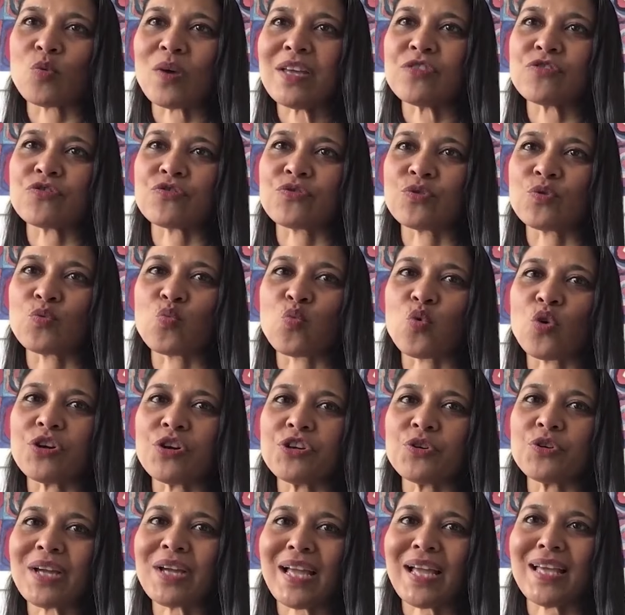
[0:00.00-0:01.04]
way through what
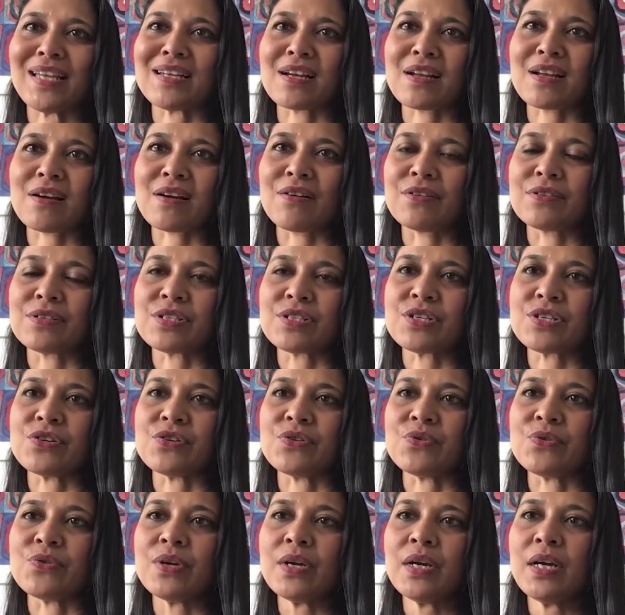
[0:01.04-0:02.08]
you can and can't
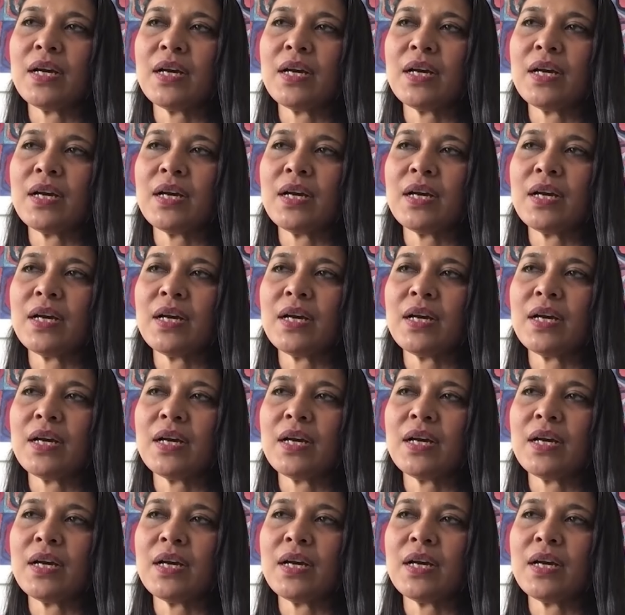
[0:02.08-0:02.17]
do.